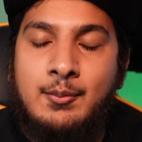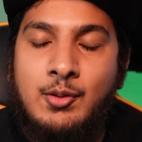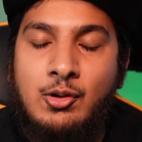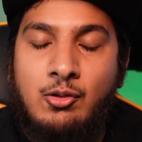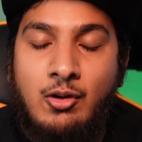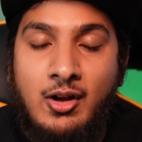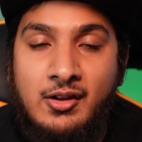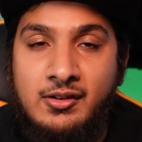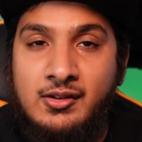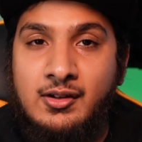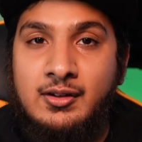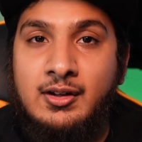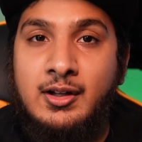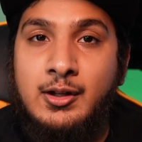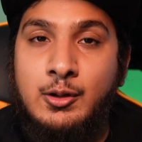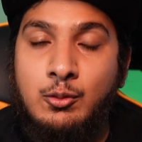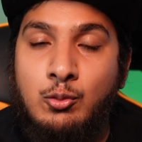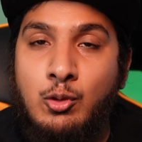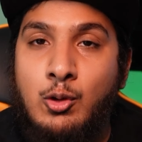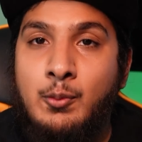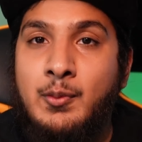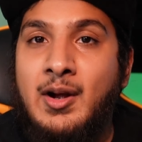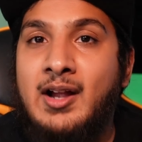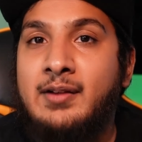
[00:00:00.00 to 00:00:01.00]
across the Litter
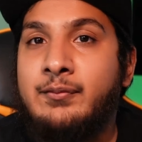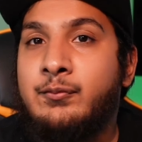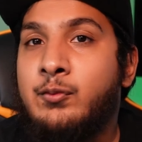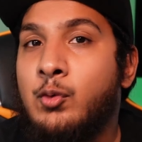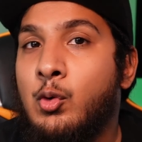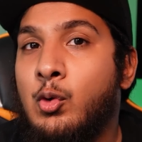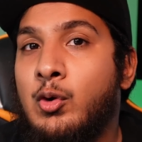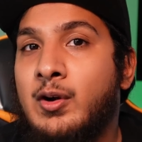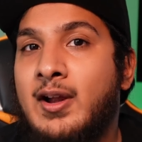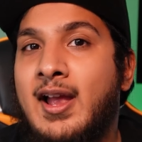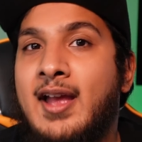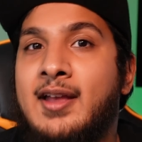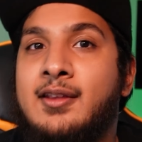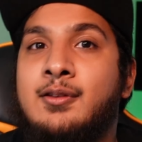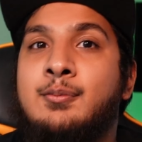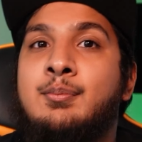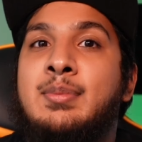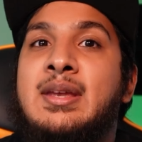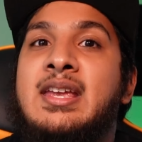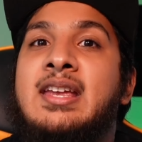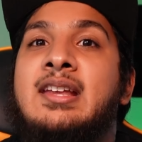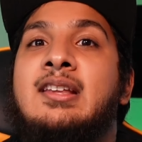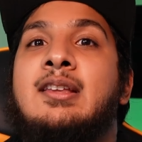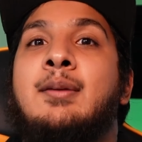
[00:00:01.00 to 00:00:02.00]
Robot 4 as
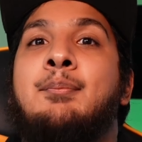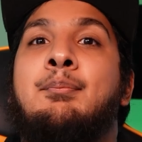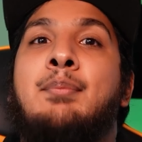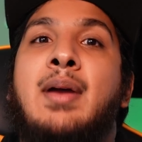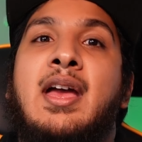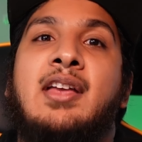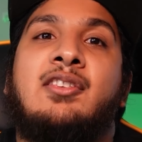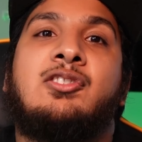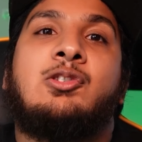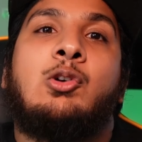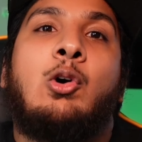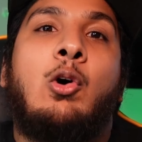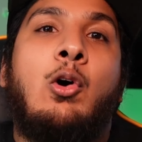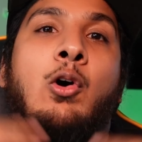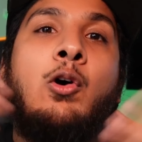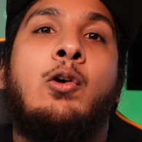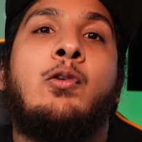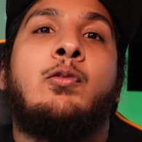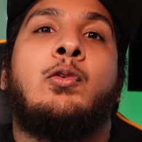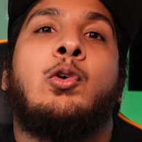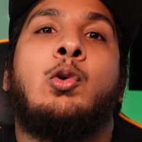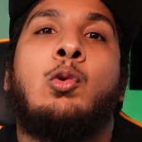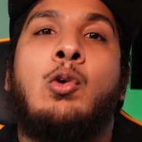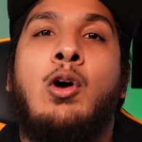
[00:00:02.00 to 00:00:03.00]
being the best
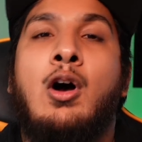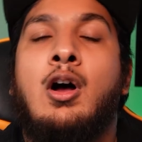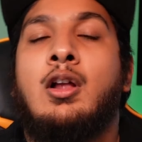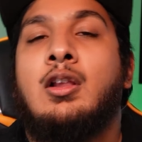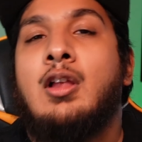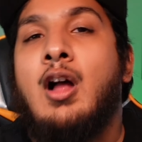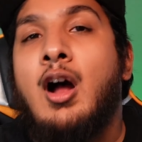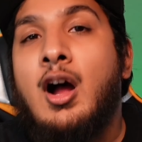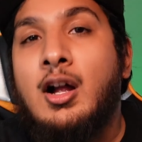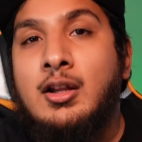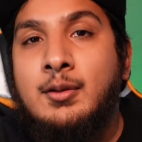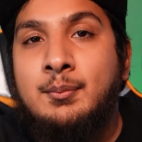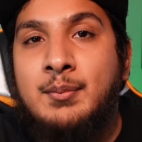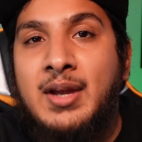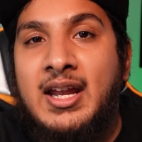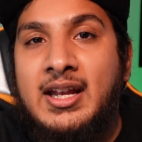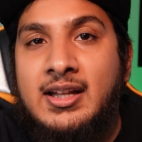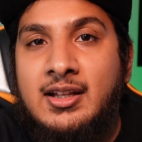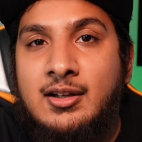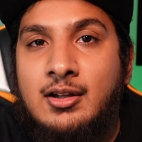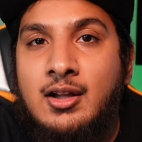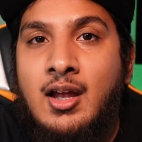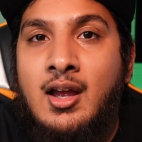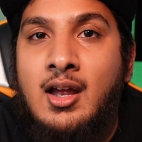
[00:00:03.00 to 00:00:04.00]
overall
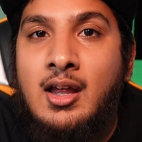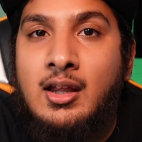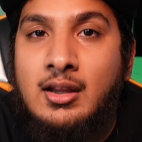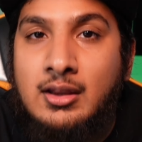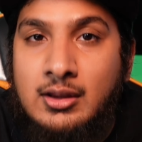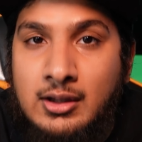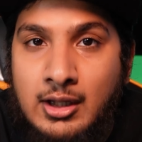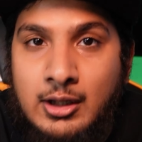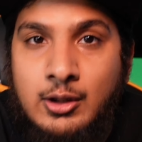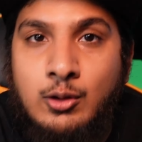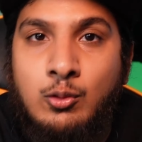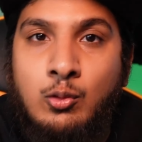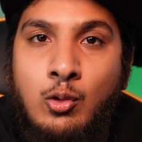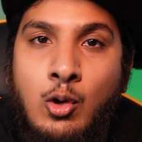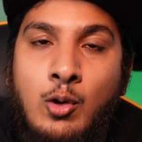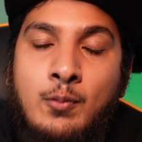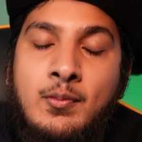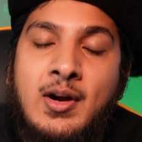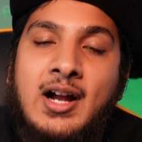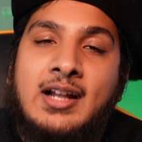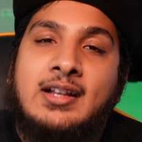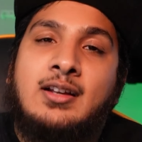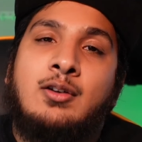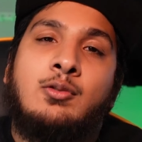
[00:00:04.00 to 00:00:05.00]
automated litter
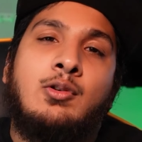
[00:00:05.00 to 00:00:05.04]
robot.